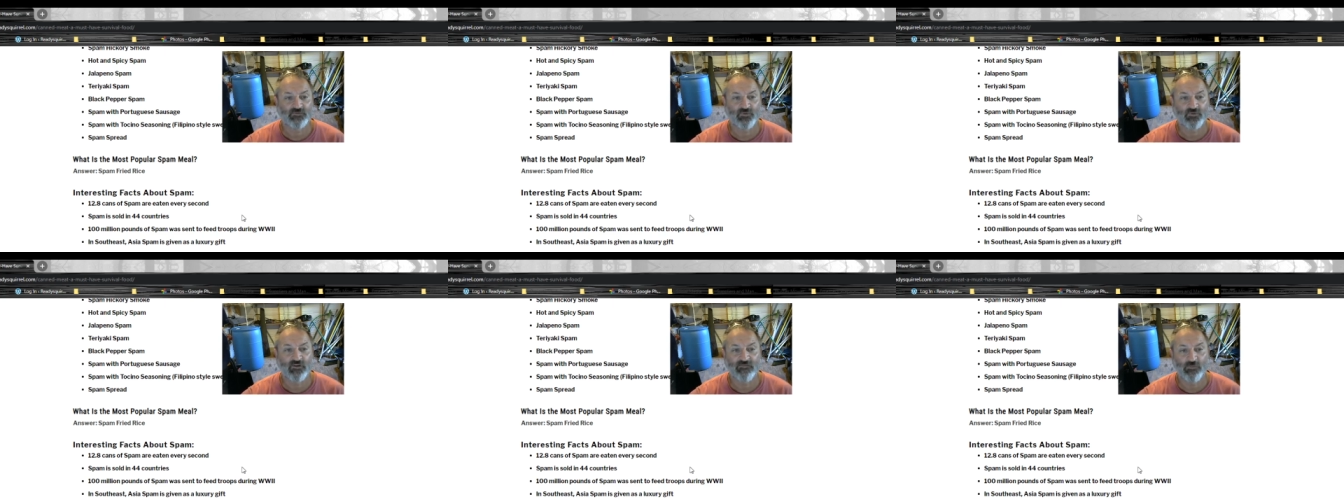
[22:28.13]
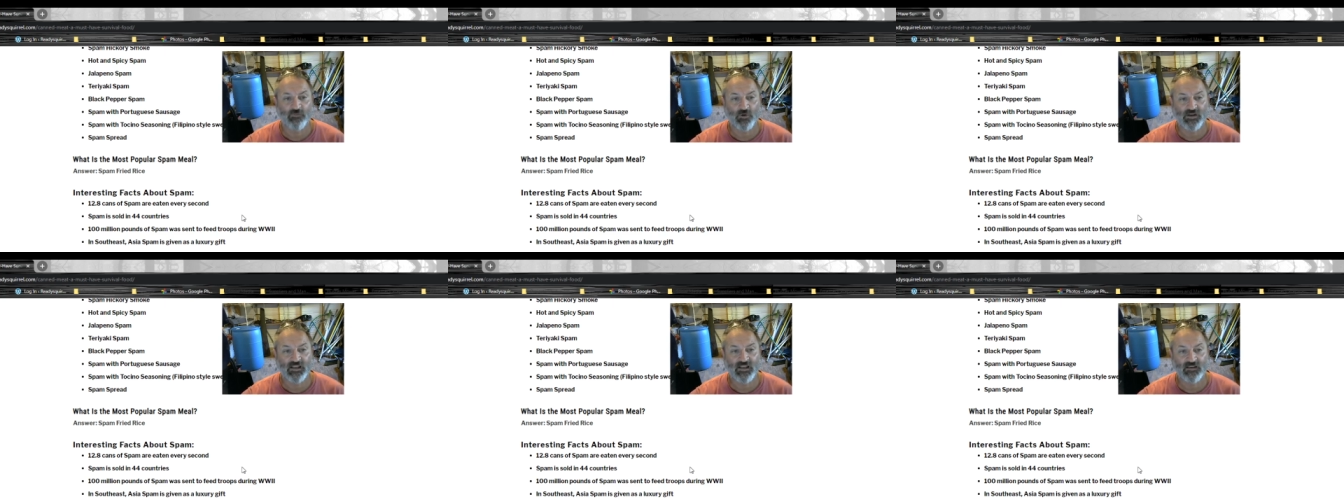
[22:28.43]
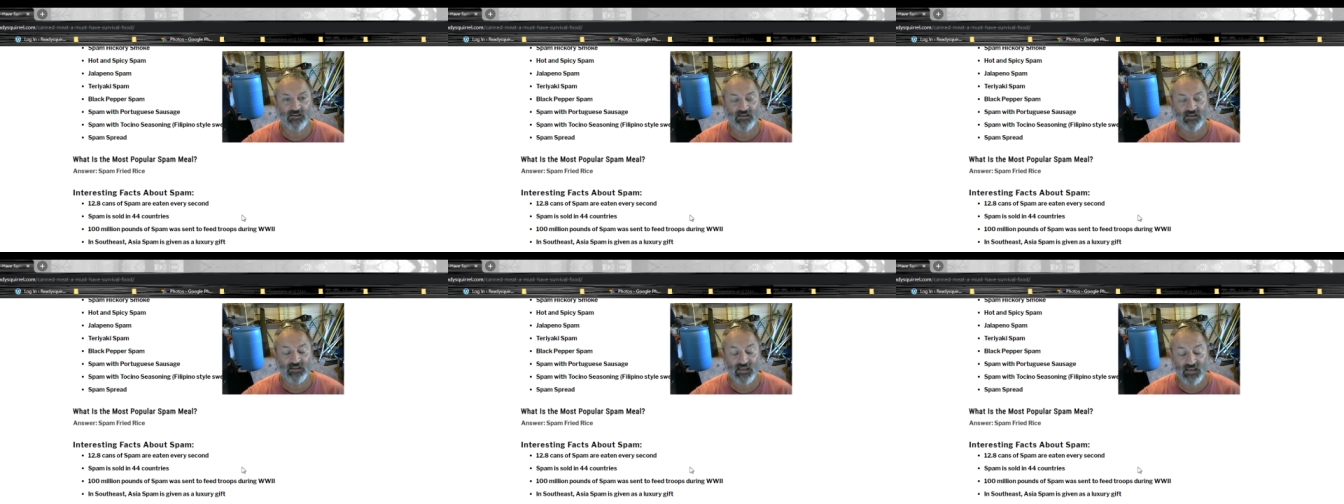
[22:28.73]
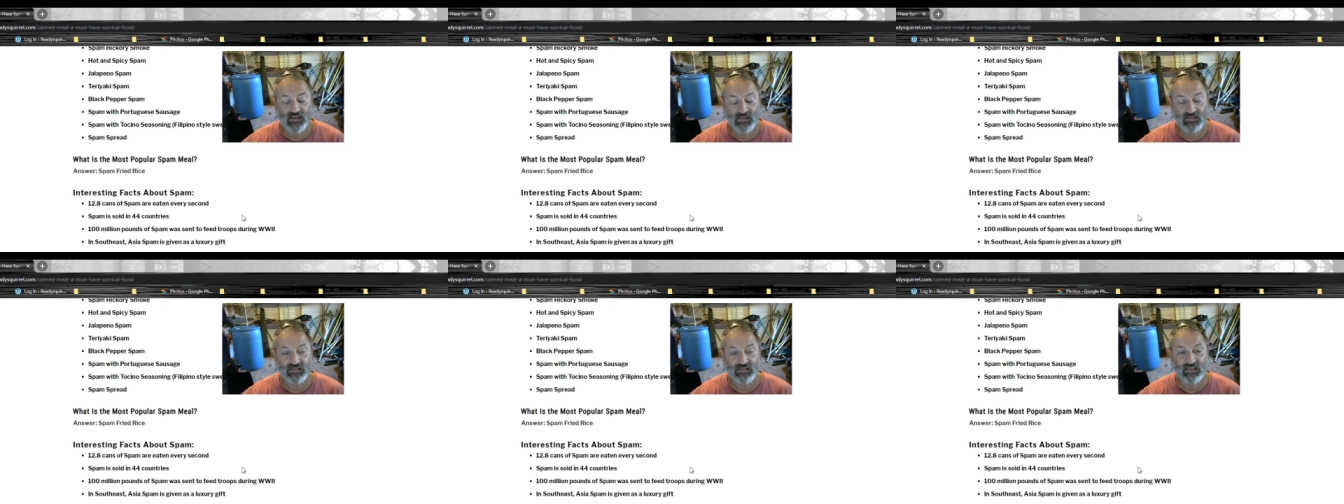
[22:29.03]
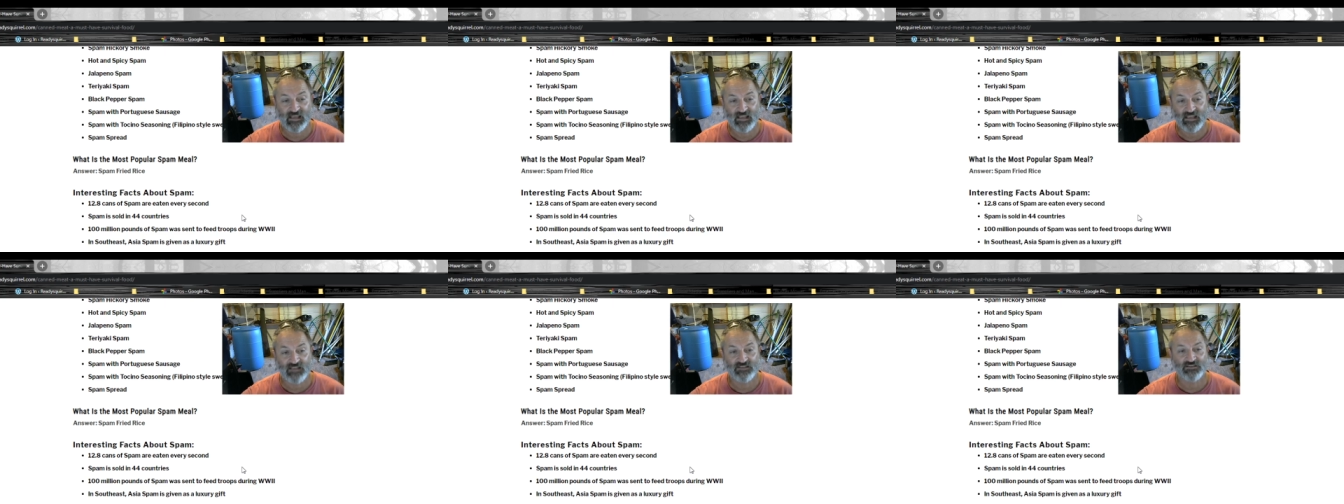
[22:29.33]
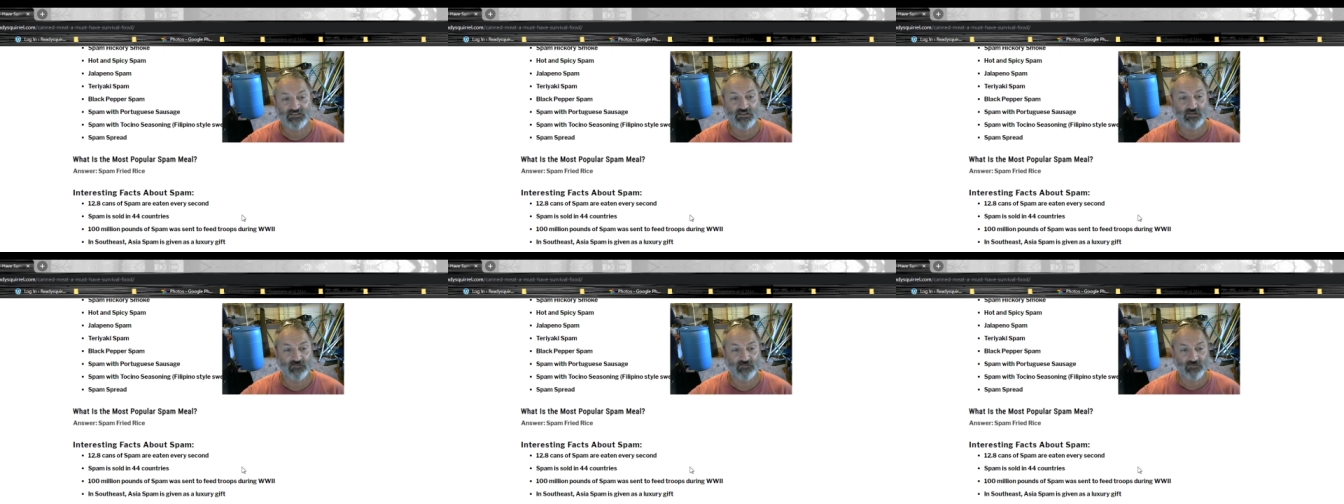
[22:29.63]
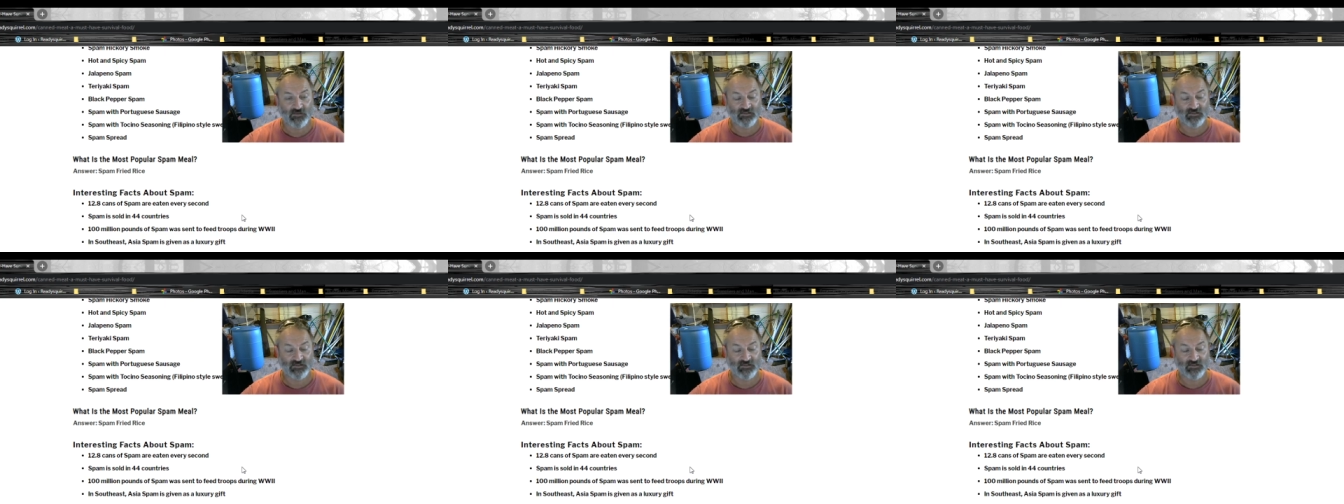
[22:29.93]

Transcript: 12.8 cans of.